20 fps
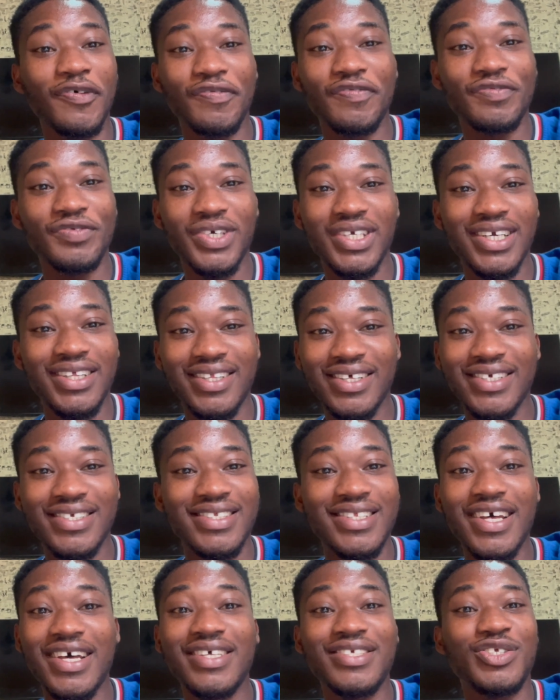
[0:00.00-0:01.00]
free.
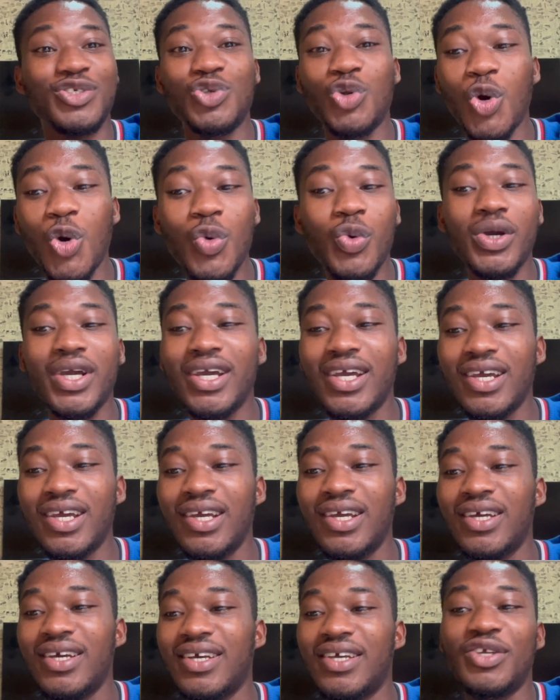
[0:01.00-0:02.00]
There's no
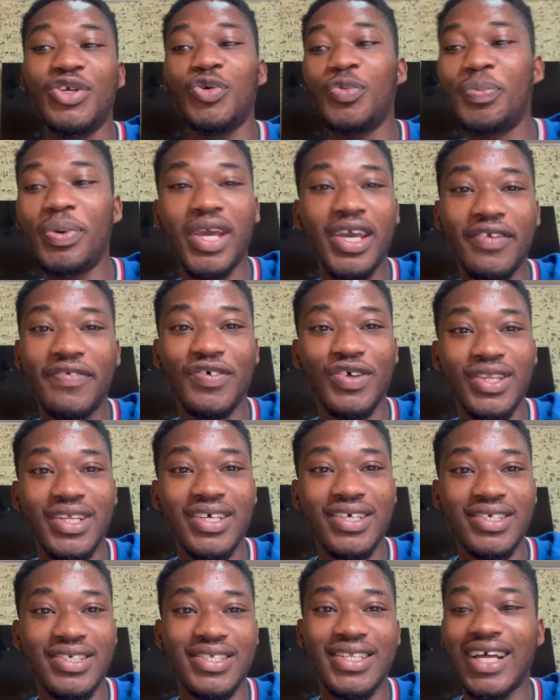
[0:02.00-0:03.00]
way you paid for
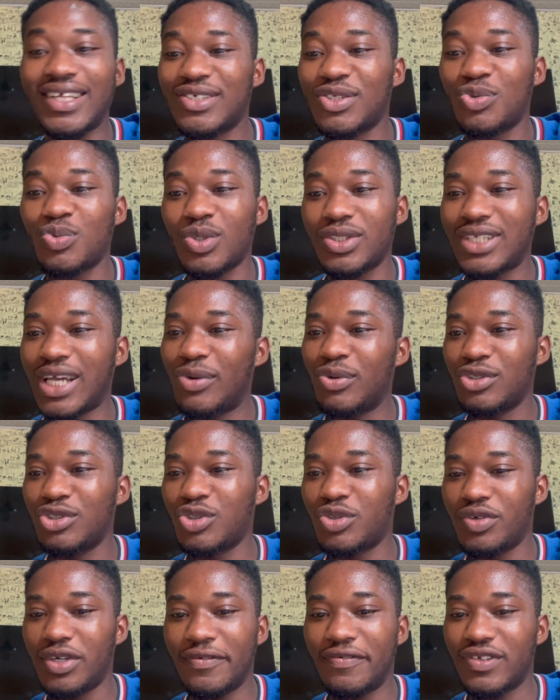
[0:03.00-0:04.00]
this. That is what I want to
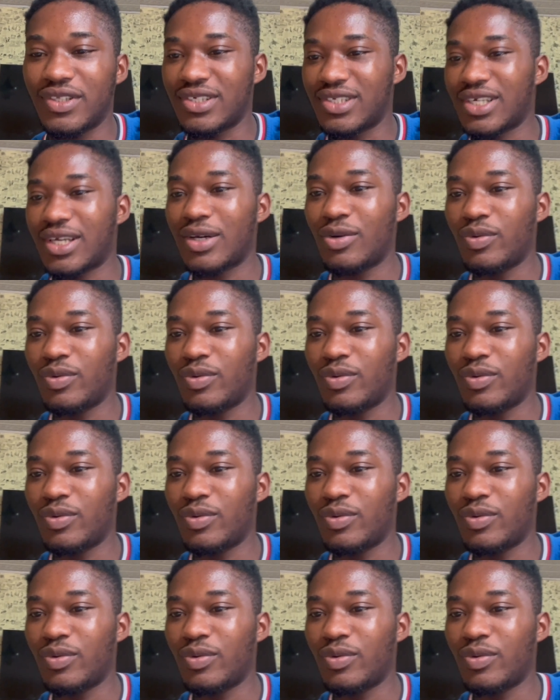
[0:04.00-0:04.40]
create for the second